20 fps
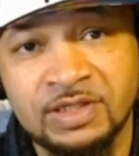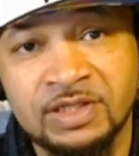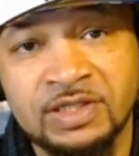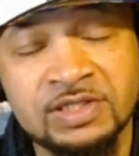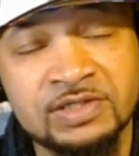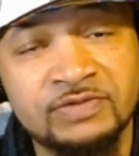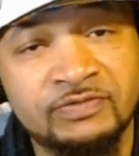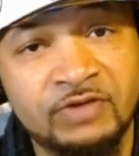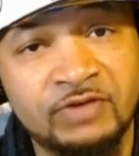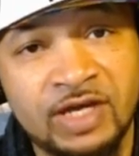
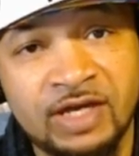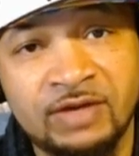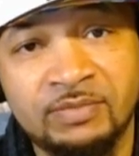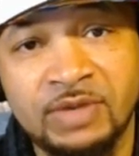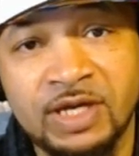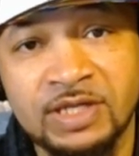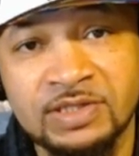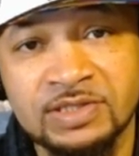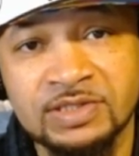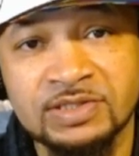His fan
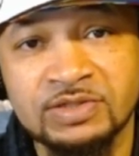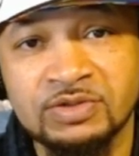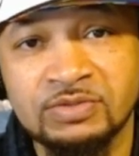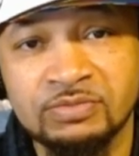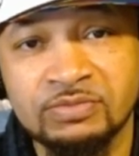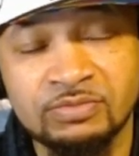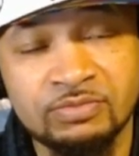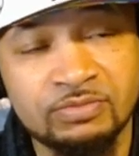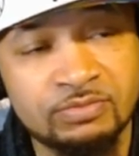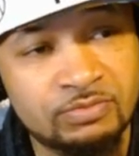base is
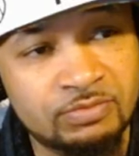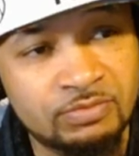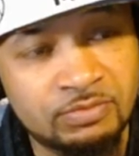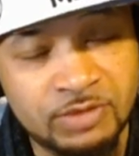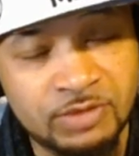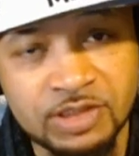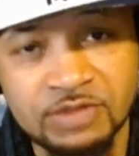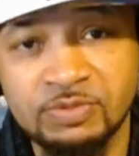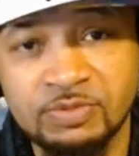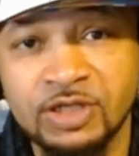
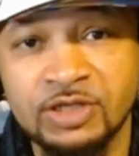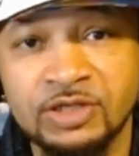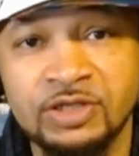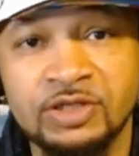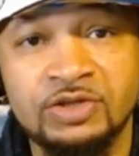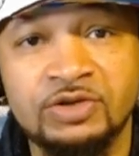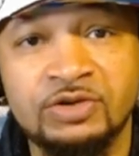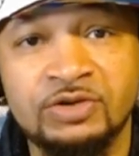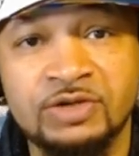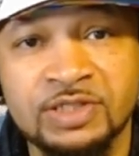much bigger
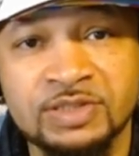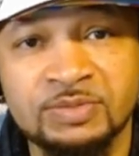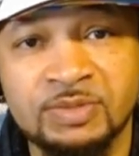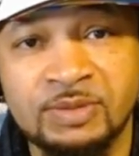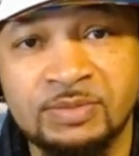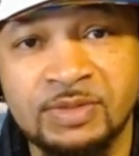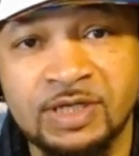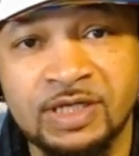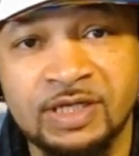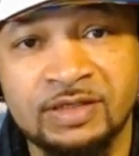than yours, my
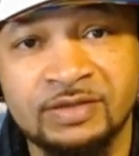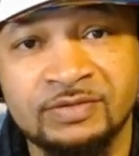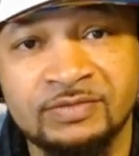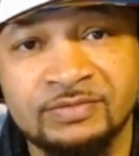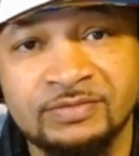man.